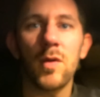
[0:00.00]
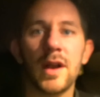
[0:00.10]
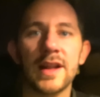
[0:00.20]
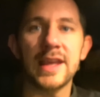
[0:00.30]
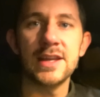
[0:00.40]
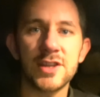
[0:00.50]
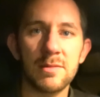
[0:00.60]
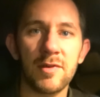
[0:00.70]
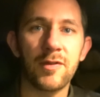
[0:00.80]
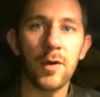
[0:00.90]
wanted a
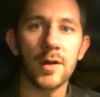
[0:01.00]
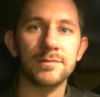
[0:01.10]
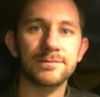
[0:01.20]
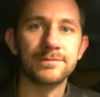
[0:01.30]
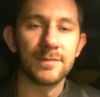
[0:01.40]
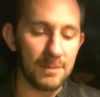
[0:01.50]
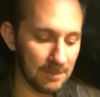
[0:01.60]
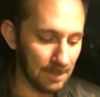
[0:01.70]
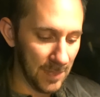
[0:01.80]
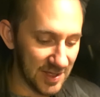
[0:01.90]
keychain before.
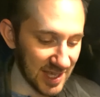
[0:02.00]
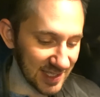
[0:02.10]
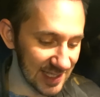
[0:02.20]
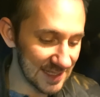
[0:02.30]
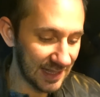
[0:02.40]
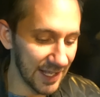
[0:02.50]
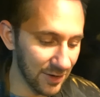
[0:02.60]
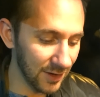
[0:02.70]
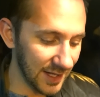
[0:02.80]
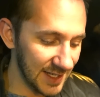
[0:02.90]
But this is
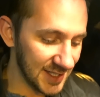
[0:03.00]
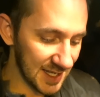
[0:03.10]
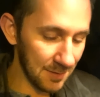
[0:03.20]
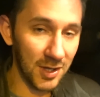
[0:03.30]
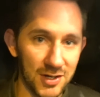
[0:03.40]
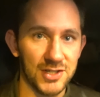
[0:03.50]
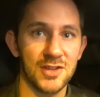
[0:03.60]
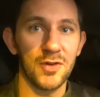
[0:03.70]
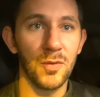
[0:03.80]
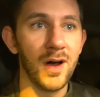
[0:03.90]
literally similar
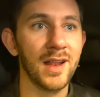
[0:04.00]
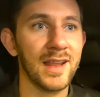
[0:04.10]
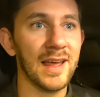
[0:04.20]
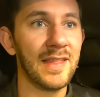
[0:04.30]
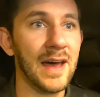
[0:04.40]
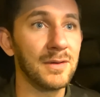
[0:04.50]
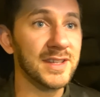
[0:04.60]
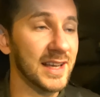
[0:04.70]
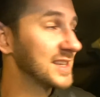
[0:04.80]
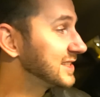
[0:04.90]
to the one that
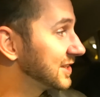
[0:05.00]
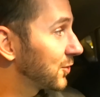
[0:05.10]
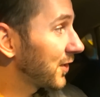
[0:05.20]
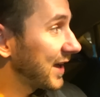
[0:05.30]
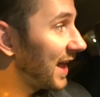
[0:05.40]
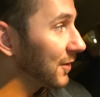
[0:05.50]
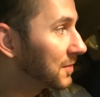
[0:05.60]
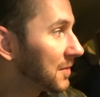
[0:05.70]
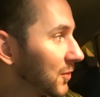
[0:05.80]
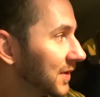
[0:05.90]
was in Casino Royale.
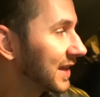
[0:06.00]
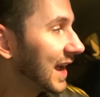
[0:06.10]
Remember when the